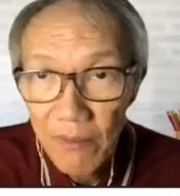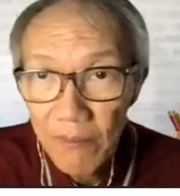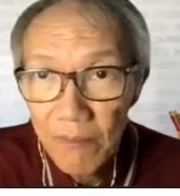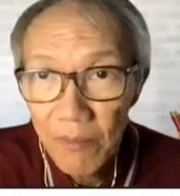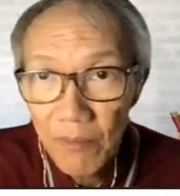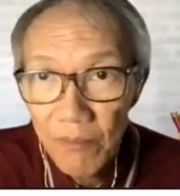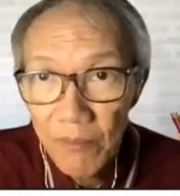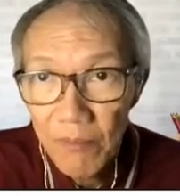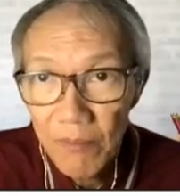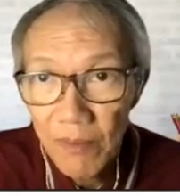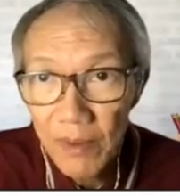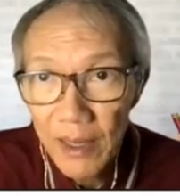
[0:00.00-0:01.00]
Boom.
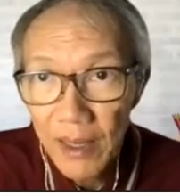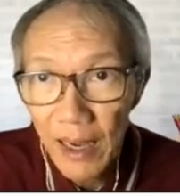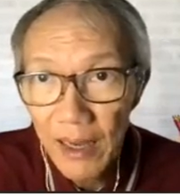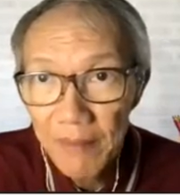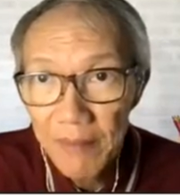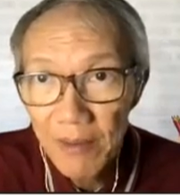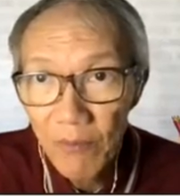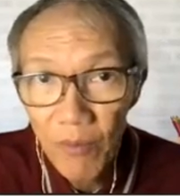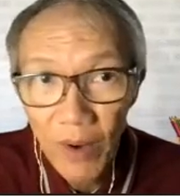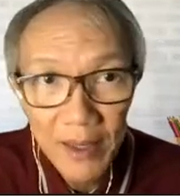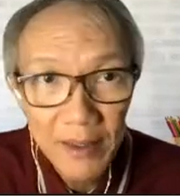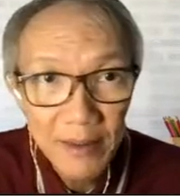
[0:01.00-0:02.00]
Okay, I become
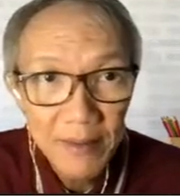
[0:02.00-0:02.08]
1,